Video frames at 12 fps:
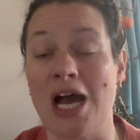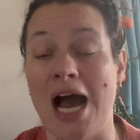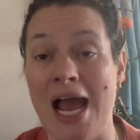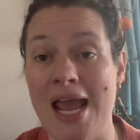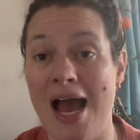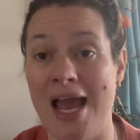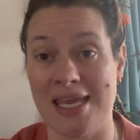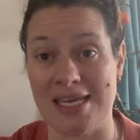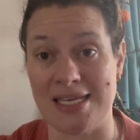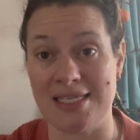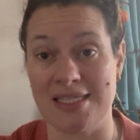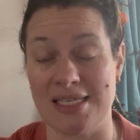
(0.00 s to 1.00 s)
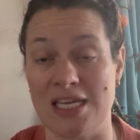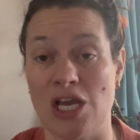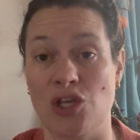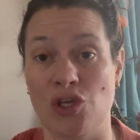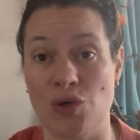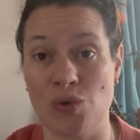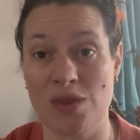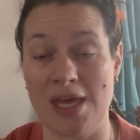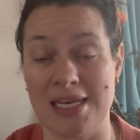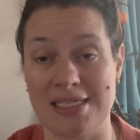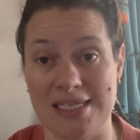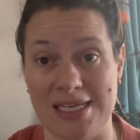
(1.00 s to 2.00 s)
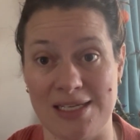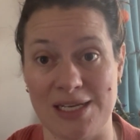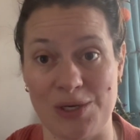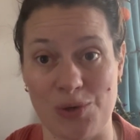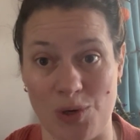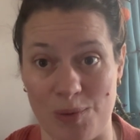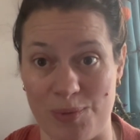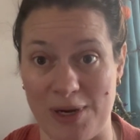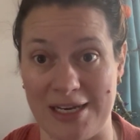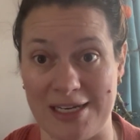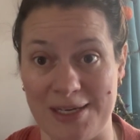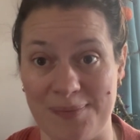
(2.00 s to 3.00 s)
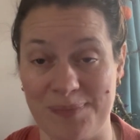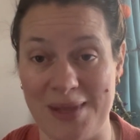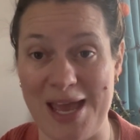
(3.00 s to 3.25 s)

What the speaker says: IIEC Youth Teen Inc.